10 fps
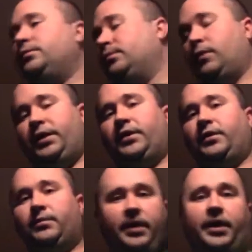when
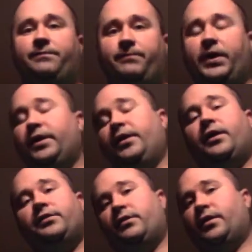you're in a freaking
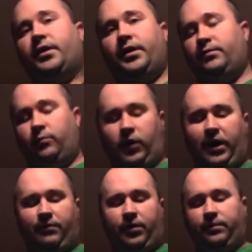gun turret at
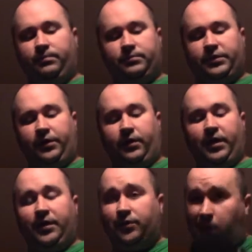whatever
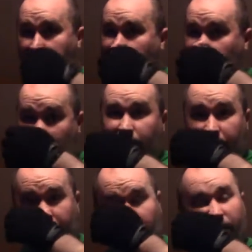degrees, and
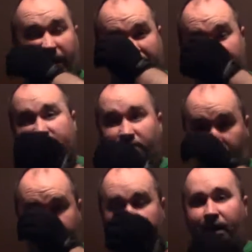you're going like this
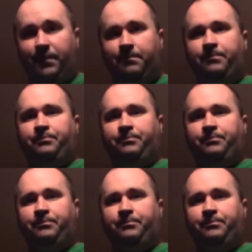all the time,